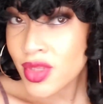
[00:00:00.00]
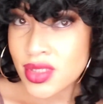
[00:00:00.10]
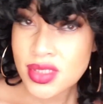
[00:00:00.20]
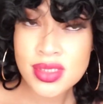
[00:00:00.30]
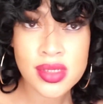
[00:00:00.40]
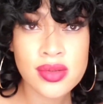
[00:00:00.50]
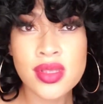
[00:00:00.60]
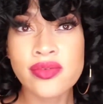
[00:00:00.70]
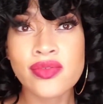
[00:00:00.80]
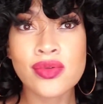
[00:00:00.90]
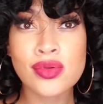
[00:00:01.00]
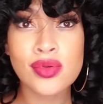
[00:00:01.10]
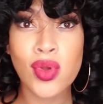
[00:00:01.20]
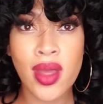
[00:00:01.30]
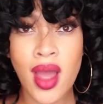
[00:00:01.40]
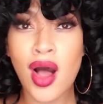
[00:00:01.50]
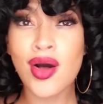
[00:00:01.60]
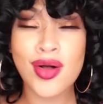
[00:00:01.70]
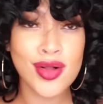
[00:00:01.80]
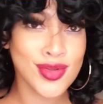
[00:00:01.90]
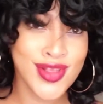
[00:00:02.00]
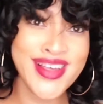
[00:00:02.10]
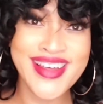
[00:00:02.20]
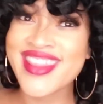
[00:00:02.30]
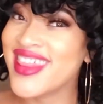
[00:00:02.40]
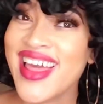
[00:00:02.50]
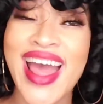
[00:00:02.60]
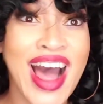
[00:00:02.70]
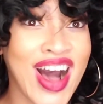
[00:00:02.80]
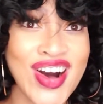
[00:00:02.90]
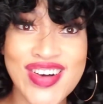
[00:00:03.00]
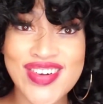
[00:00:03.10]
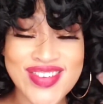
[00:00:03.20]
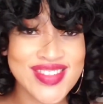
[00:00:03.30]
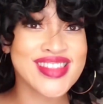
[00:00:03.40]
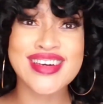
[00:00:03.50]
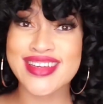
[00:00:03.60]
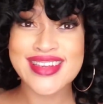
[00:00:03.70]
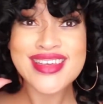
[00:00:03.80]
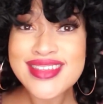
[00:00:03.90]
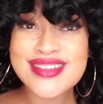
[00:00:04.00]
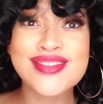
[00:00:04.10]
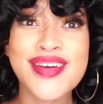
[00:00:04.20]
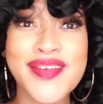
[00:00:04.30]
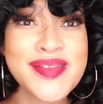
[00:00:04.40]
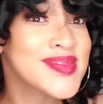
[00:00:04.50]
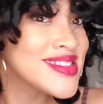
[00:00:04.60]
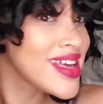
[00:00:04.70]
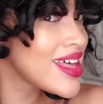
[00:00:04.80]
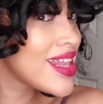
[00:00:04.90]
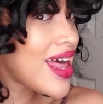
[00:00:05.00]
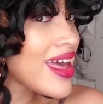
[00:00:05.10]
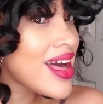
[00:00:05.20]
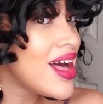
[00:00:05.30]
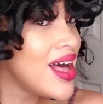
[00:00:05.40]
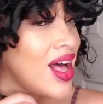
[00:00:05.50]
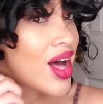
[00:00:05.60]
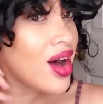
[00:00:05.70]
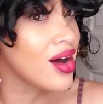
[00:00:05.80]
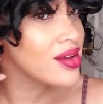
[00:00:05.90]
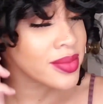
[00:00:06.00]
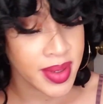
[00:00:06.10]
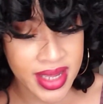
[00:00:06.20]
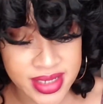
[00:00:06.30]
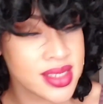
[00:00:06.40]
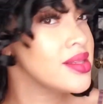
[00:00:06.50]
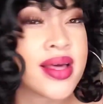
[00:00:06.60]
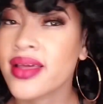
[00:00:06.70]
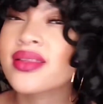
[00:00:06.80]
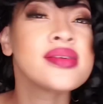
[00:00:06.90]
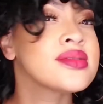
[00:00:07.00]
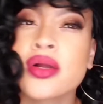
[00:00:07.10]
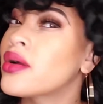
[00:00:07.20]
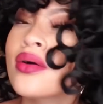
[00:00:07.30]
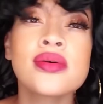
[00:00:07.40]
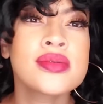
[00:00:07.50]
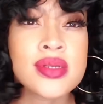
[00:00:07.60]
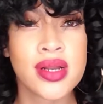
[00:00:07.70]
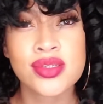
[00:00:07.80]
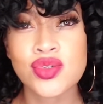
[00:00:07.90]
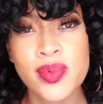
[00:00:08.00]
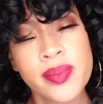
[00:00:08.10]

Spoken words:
she's gonna give you all all the goodness, you know what I'm saying? Like all the body, like these curls are super